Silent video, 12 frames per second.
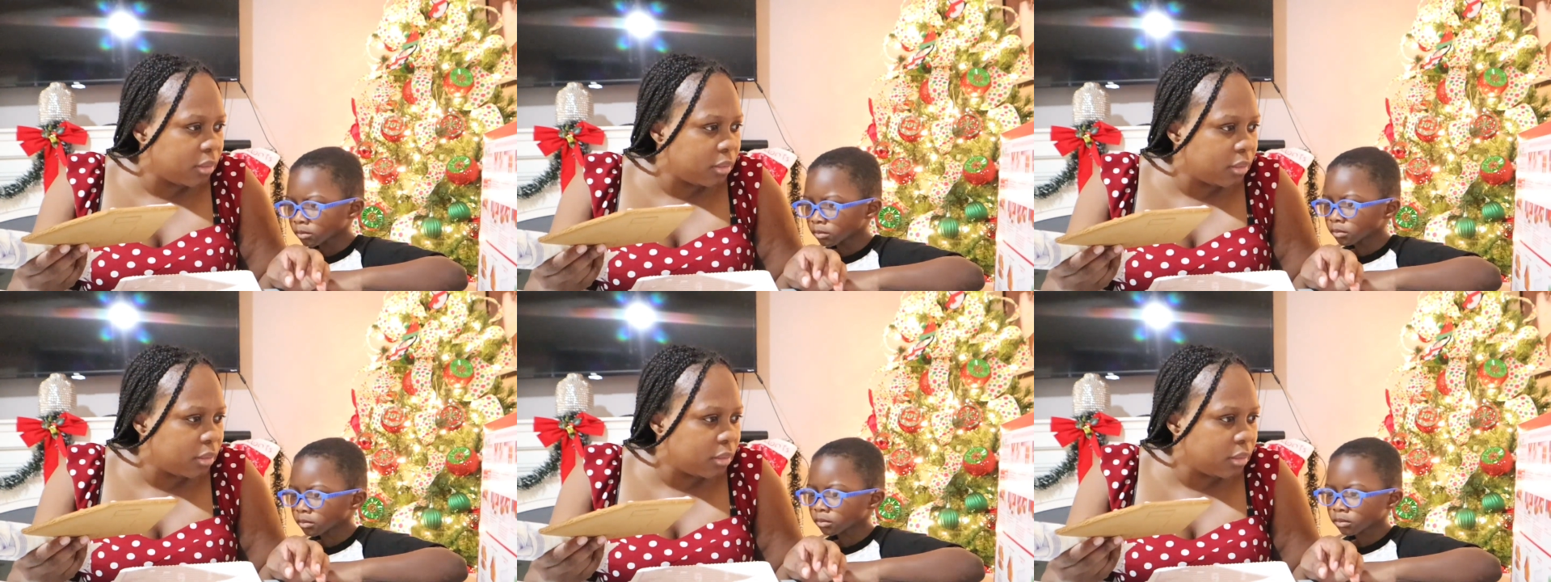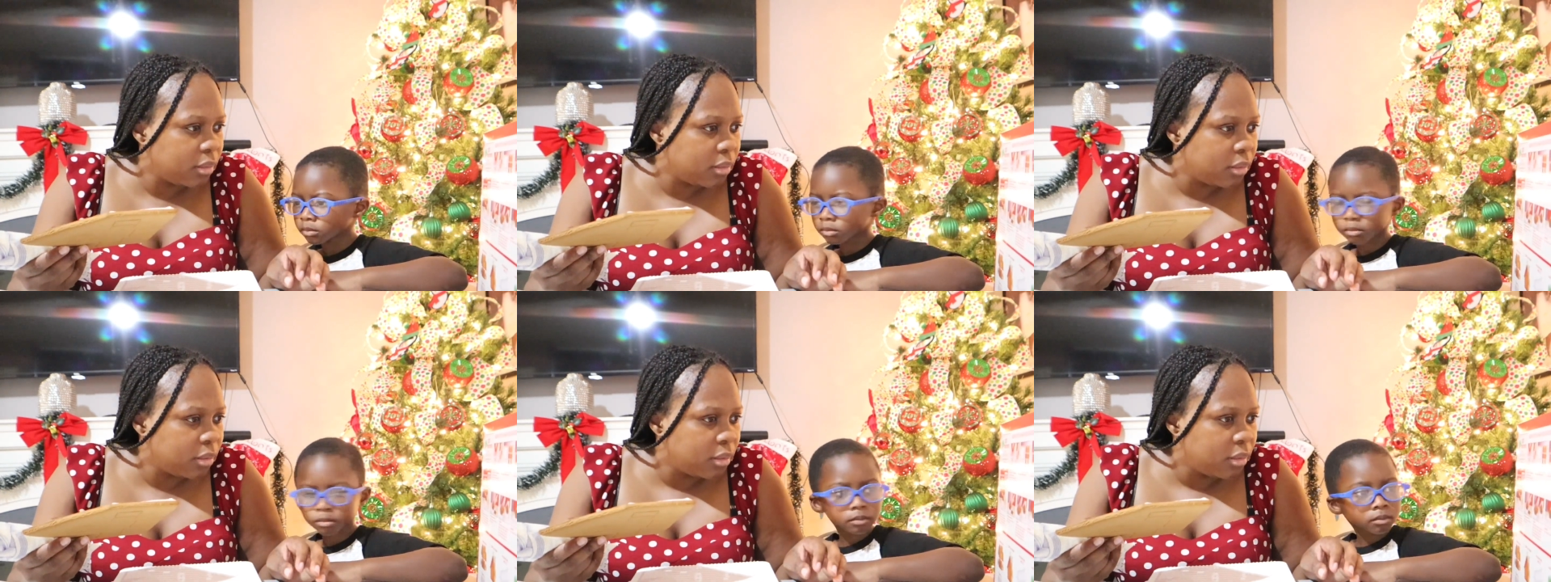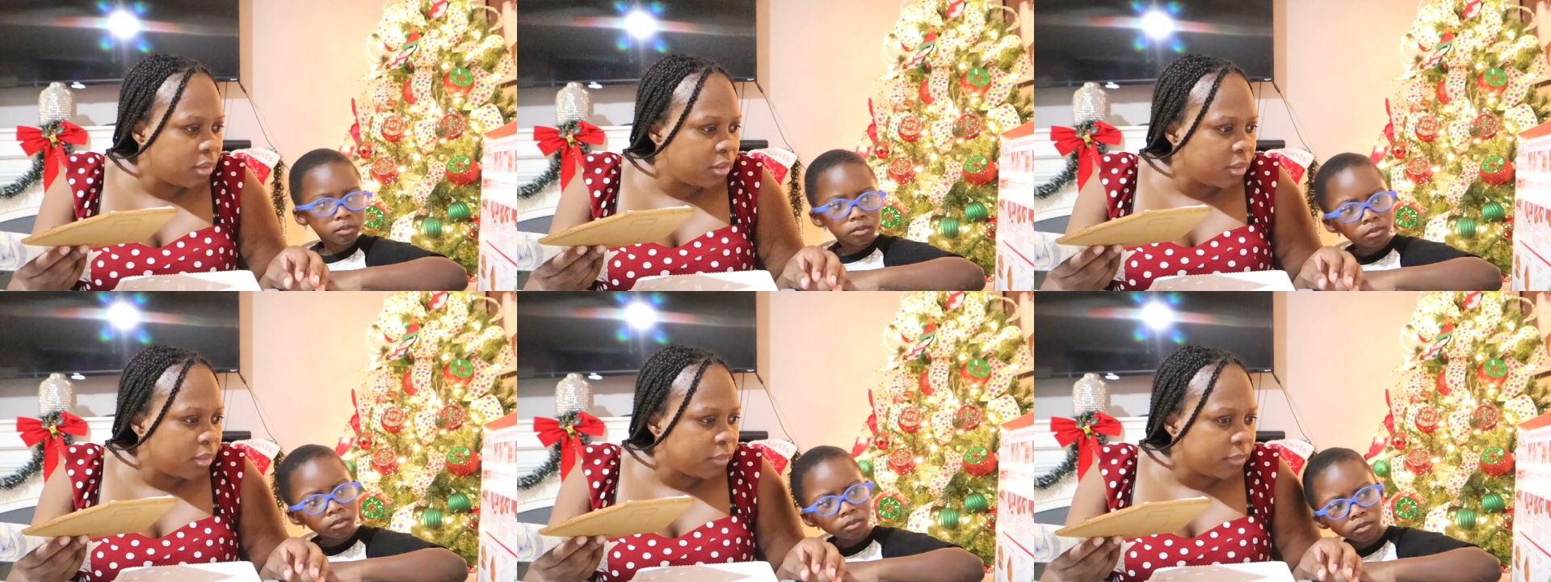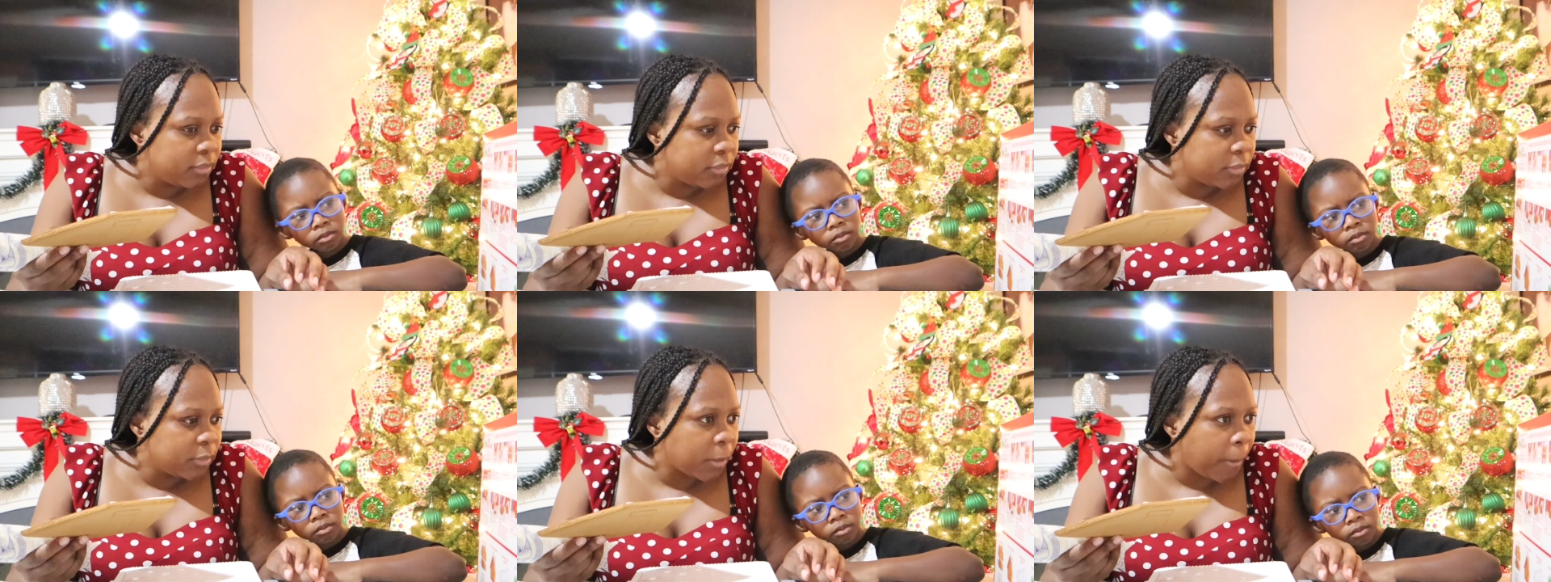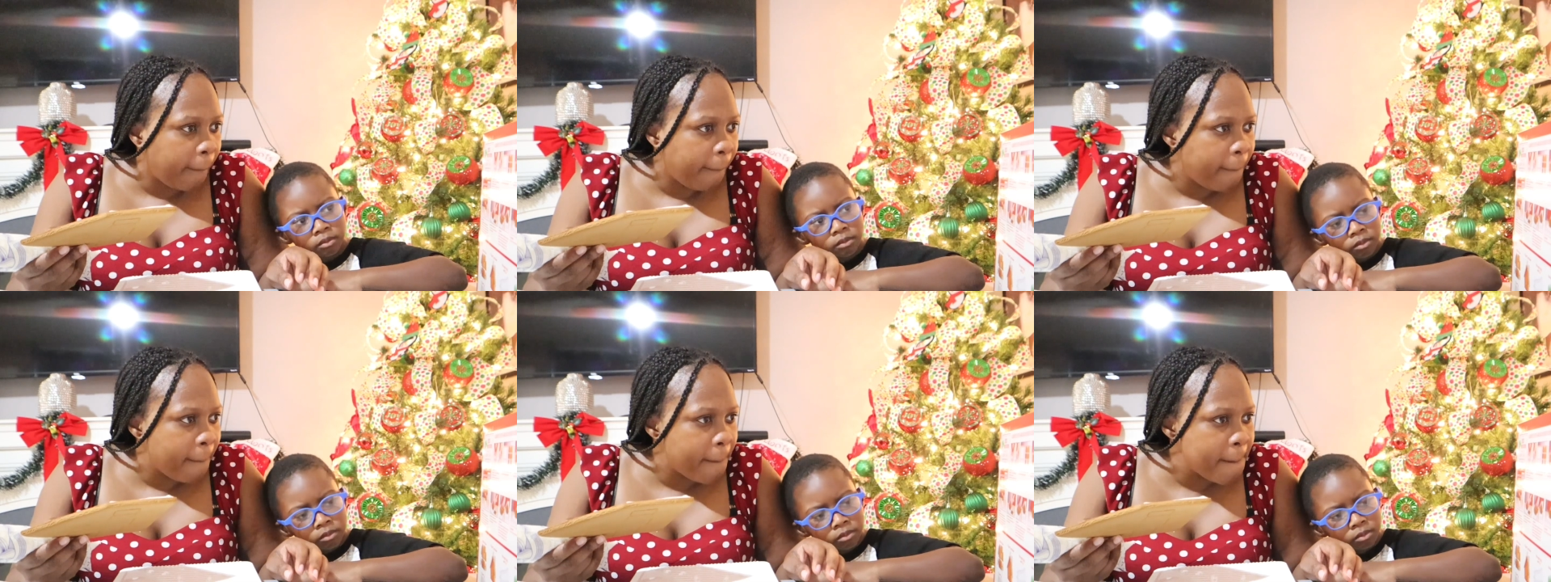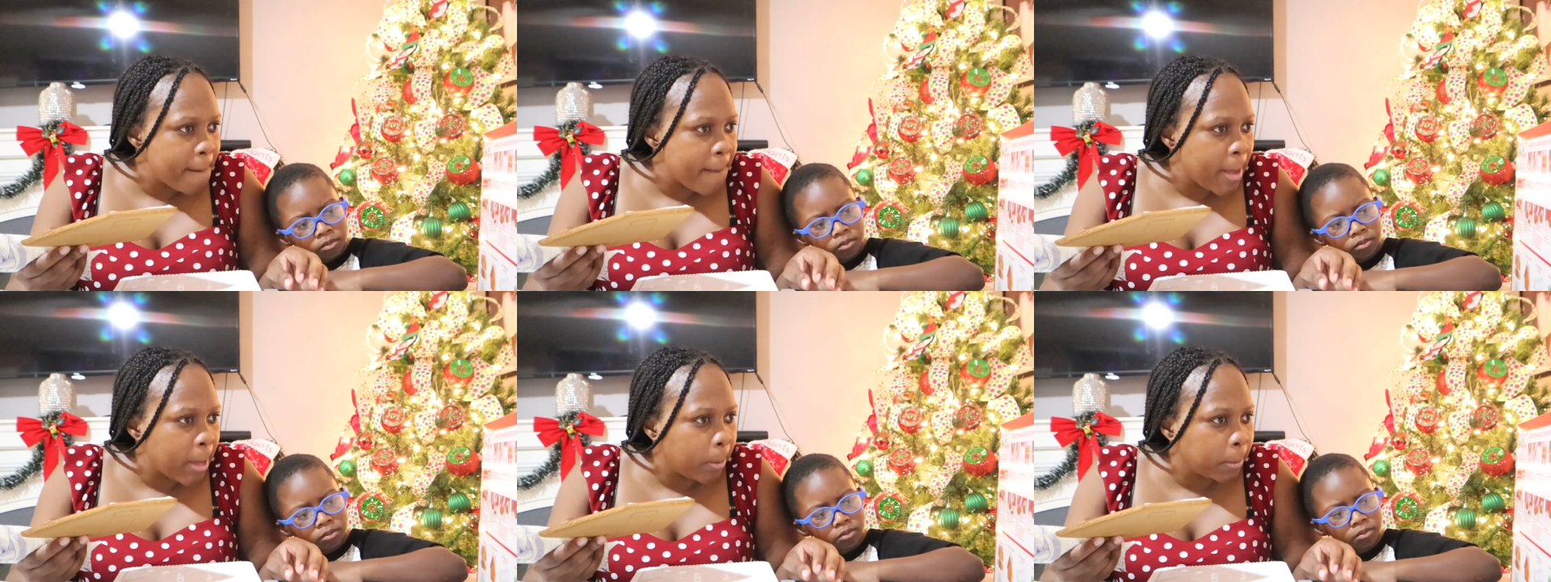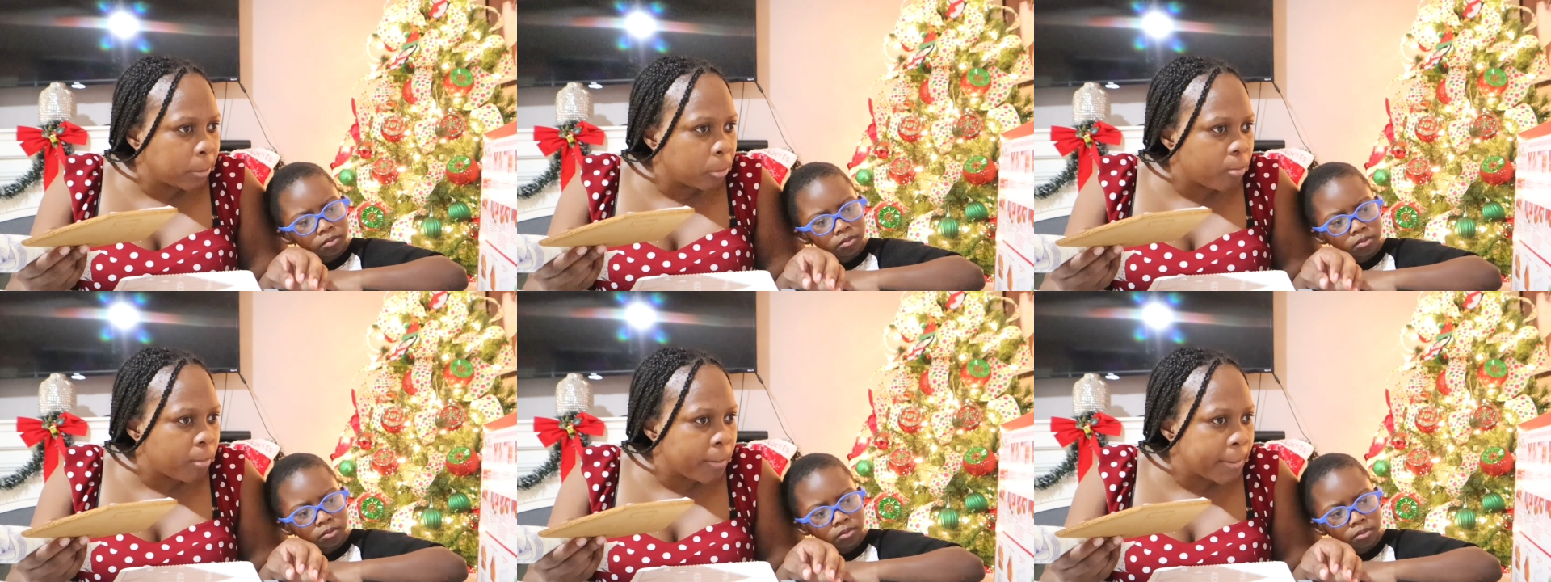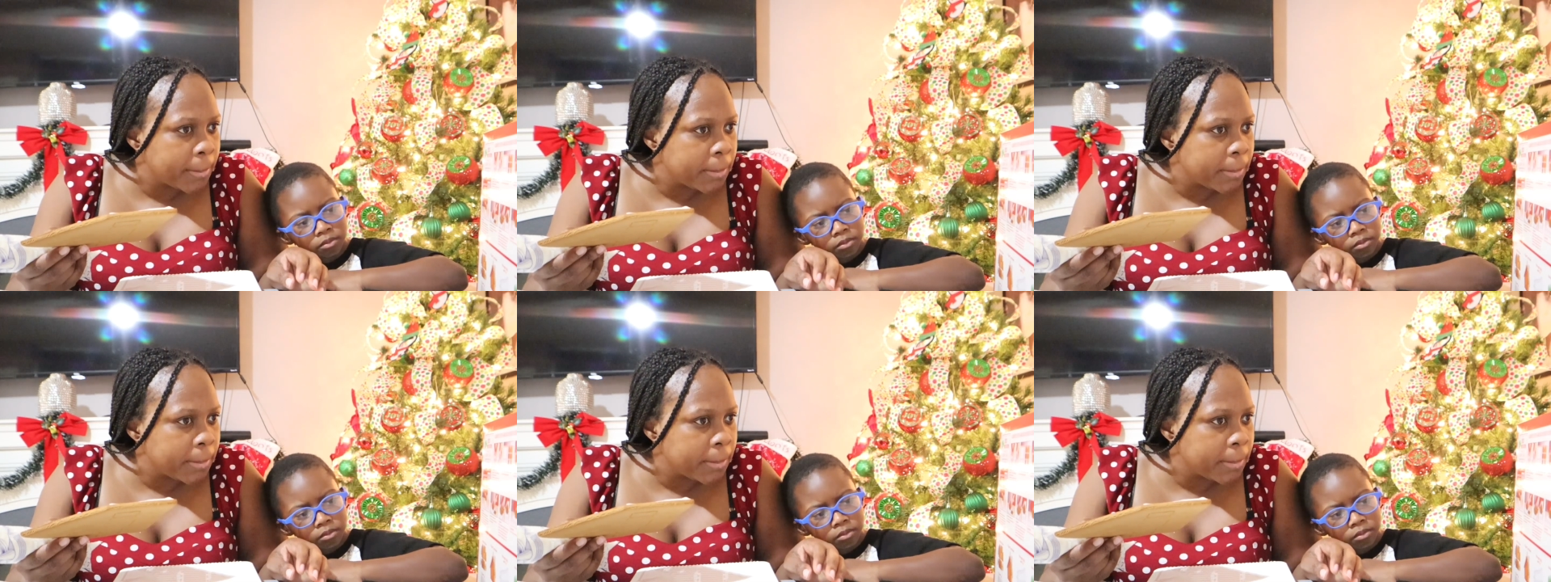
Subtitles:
(no one is talking)